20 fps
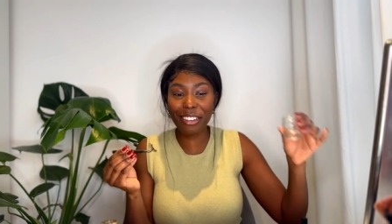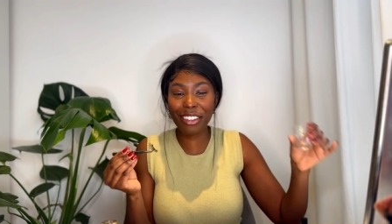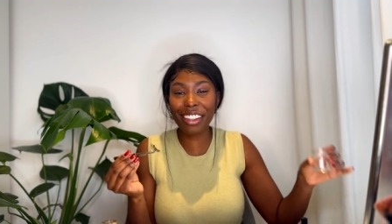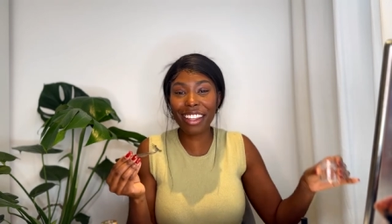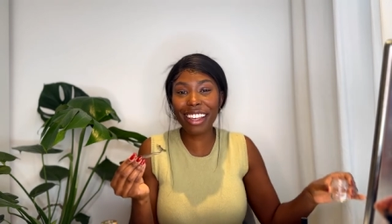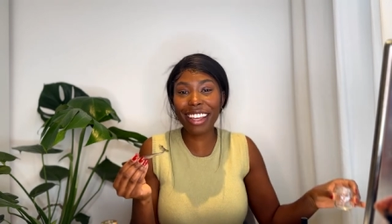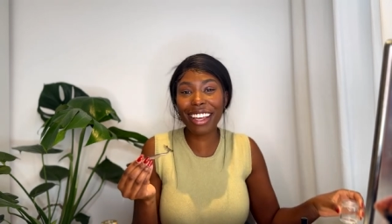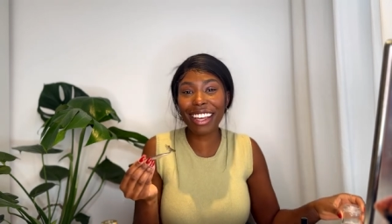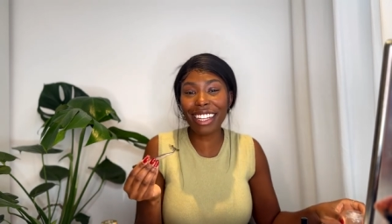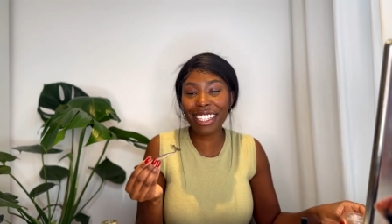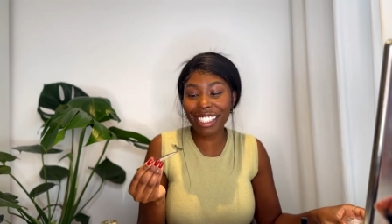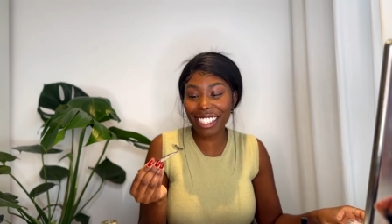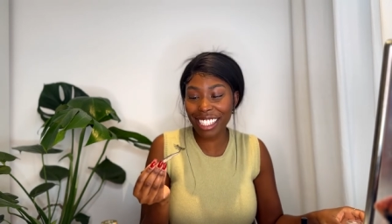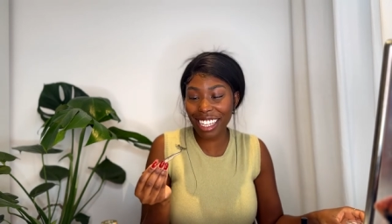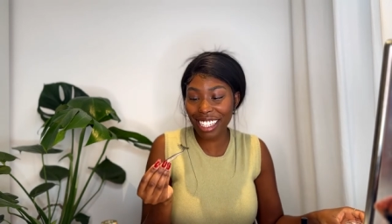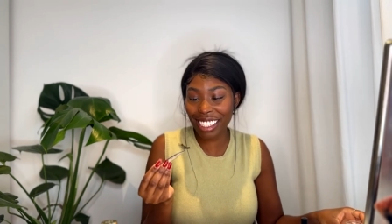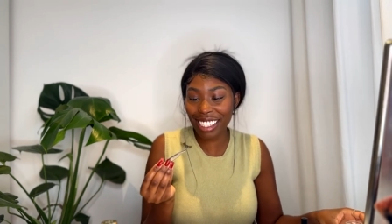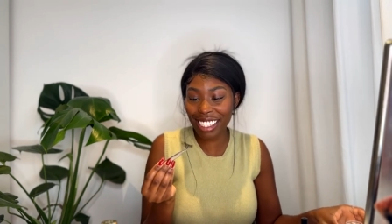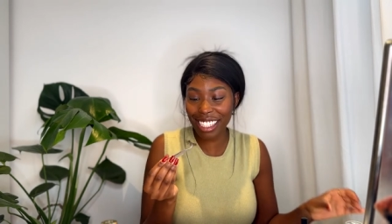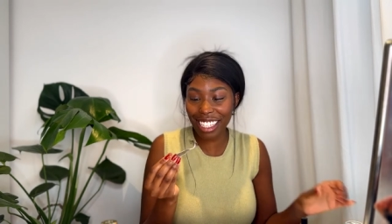when they get
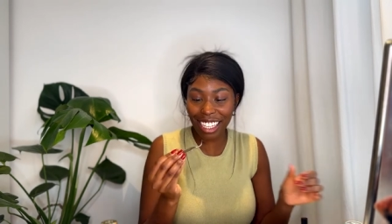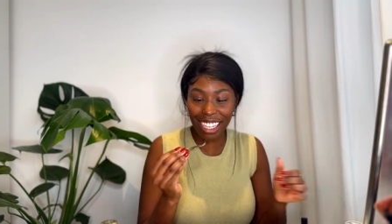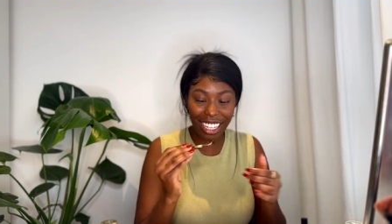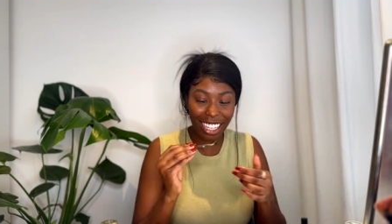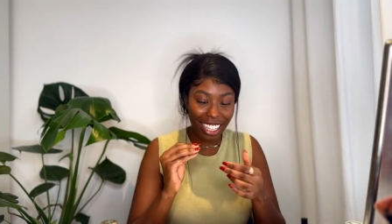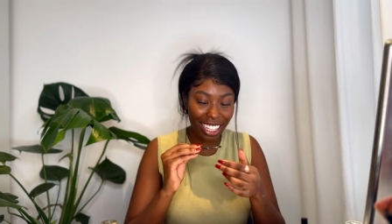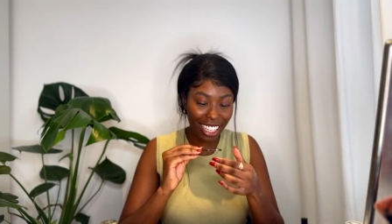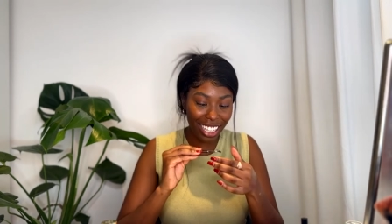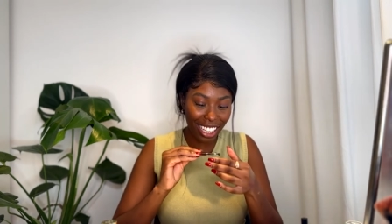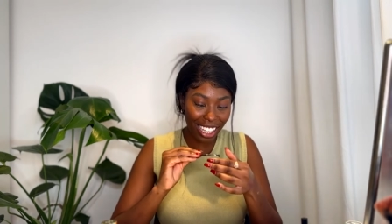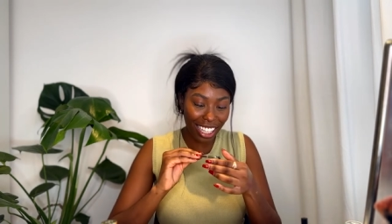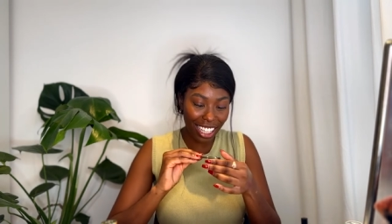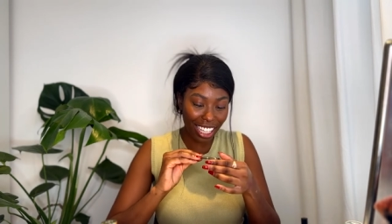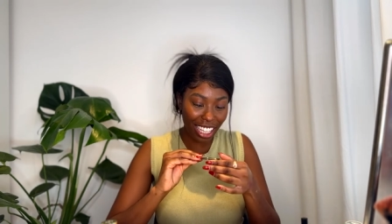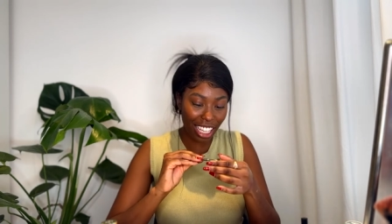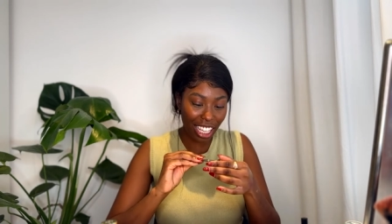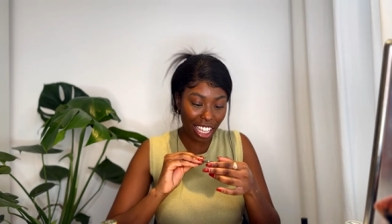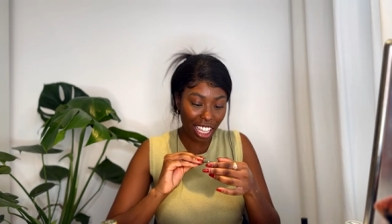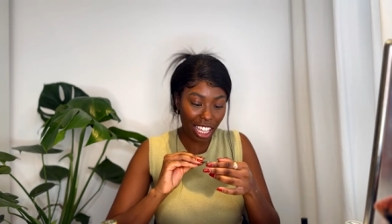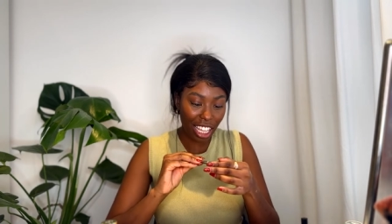dusty.
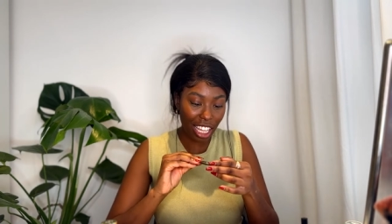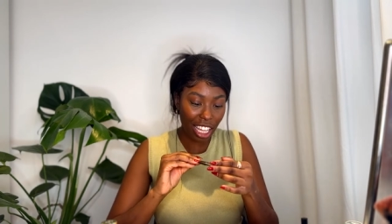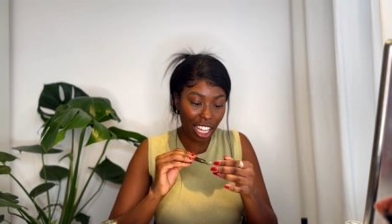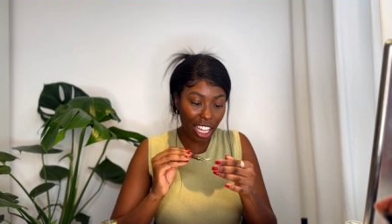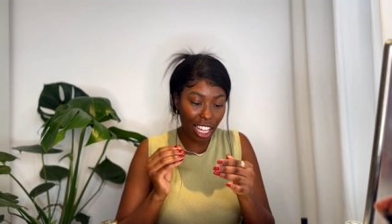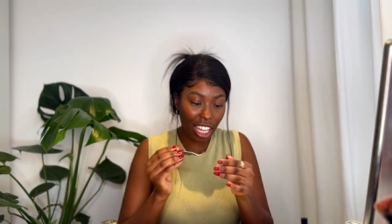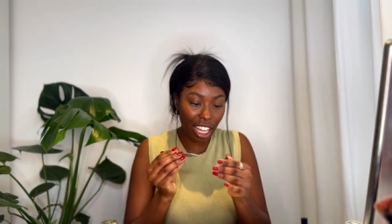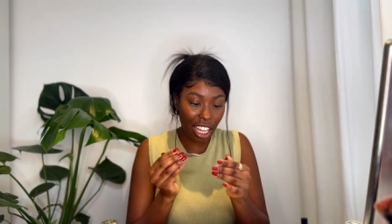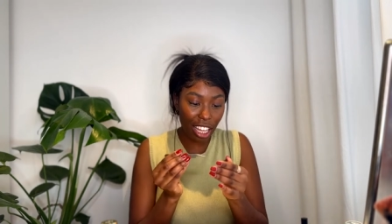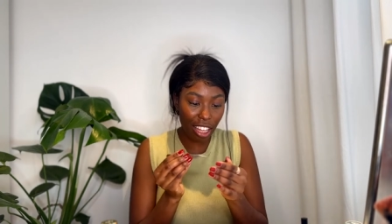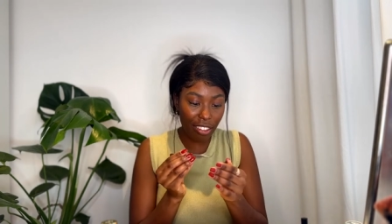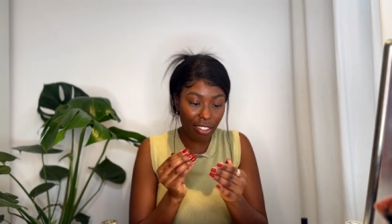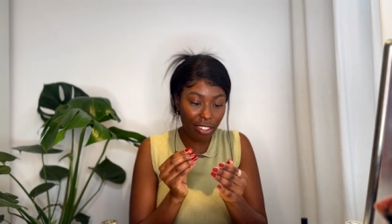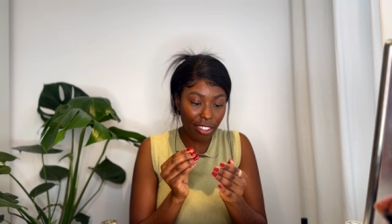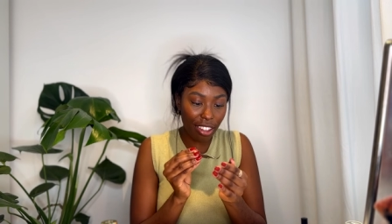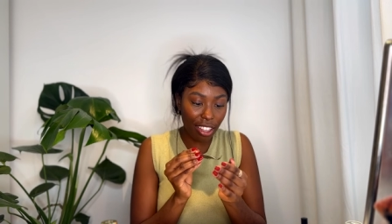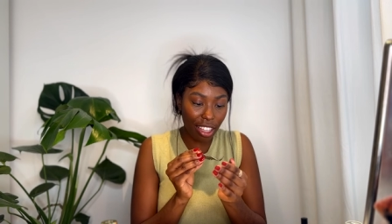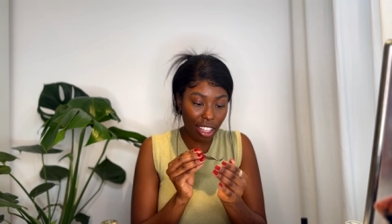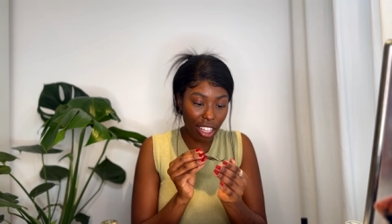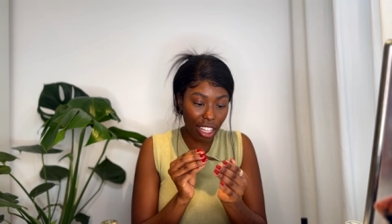I
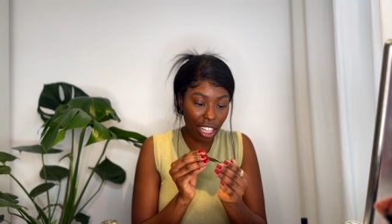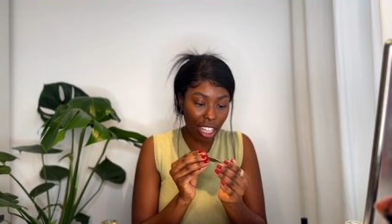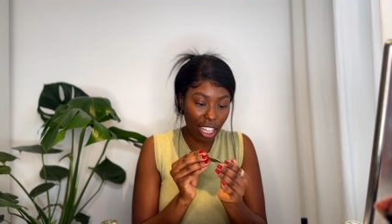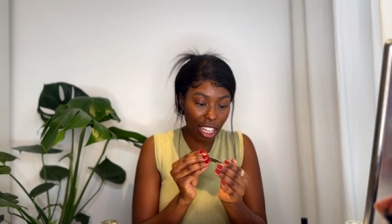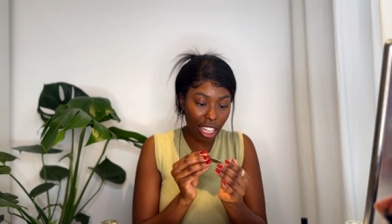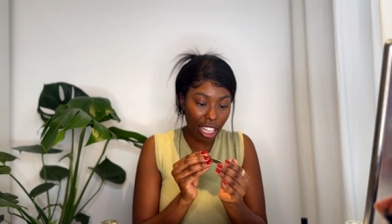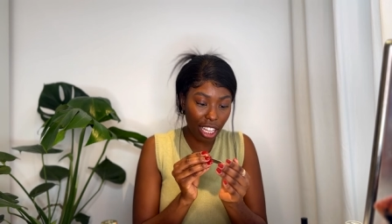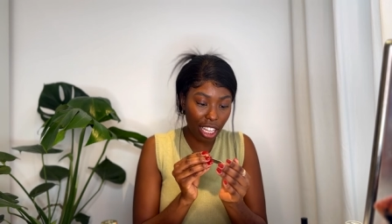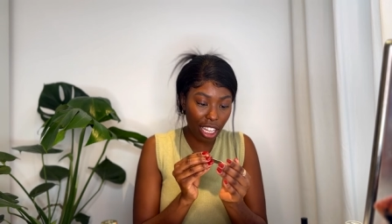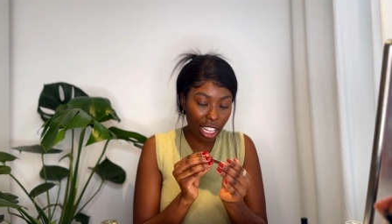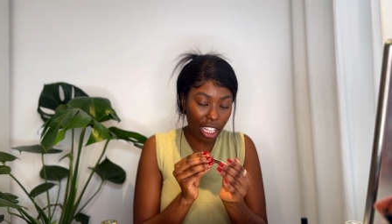feel like